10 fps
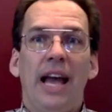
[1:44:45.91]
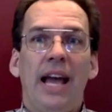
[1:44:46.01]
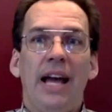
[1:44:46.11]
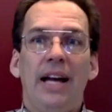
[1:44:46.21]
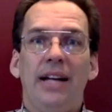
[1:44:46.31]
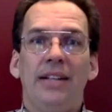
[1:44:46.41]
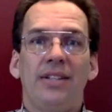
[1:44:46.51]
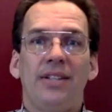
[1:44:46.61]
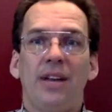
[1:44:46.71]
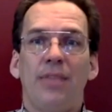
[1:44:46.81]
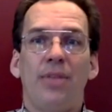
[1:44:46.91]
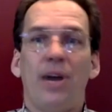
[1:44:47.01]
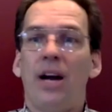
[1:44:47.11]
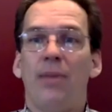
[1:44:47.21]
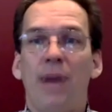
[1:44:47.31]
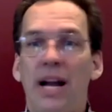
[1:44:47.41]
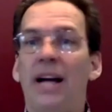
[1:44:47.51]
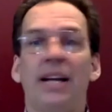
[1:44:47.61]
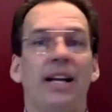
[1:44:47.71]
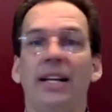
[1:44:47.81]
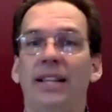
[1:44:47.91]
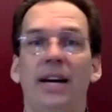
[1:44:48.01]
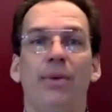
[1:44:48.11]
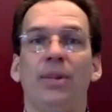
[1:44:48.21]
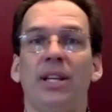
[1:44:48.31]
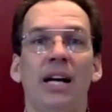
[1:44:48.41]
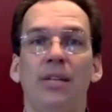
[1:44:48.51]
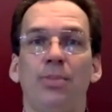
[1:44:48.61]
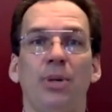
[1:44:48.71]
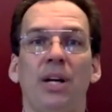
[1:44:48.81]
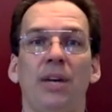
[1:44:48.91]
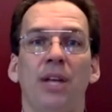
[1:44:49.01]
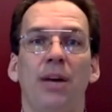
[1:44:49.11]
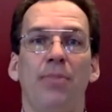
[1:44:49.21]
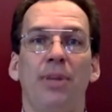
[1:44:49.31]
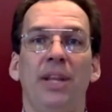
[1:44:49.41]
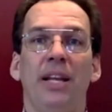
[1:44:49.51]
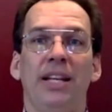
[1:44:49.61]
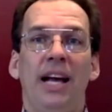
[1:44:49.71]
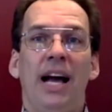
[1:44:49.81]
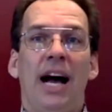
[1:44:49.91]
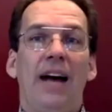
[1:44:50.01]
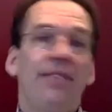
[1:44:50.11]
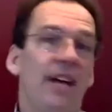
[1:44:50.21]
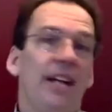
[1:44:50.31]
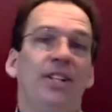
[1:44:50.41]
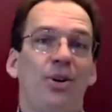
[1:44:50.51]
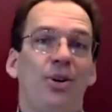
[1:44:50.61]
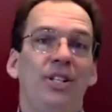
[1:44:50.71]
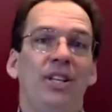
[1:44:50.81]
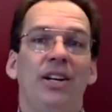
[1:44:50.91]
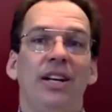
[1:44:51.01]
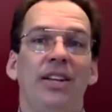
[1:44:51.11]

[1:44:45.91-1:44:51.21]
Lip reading: and some thought about how to connect that with the gospel comes up, and that I've got a choice there.